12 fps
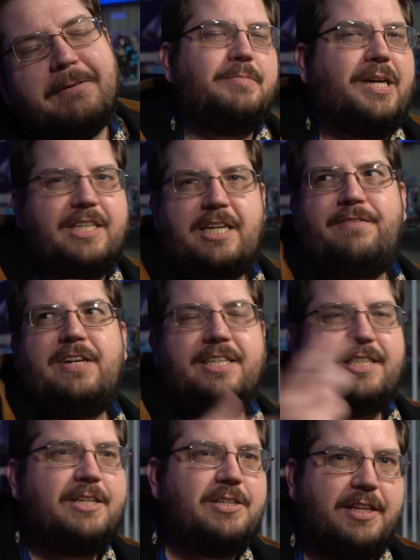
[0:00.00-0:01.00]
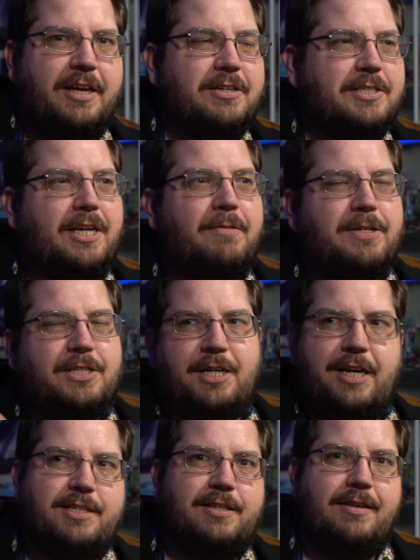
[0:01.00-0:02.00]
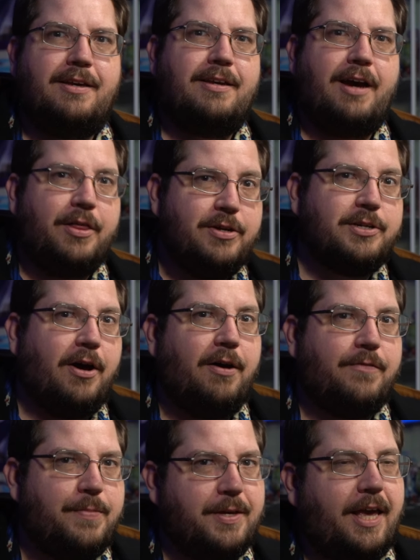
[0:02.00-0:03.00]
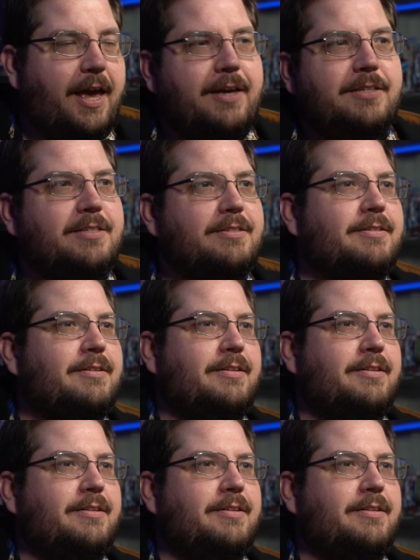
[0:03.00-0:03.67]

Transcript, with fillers: Because that even extends to the later scene when she gets the other doll from the case.